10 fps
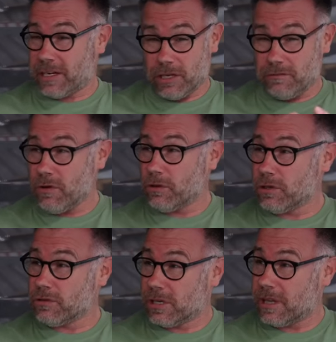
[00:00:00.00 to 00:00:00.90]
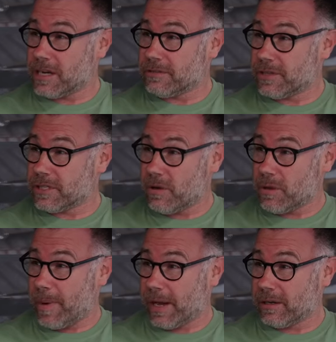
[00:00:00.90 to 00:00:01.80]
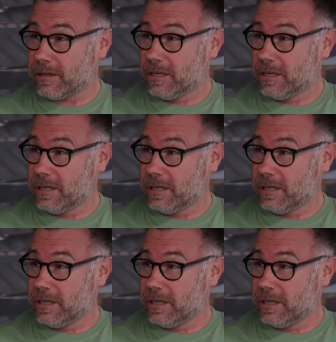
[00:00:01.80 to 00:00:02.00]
You've not used a gland for the solar panel.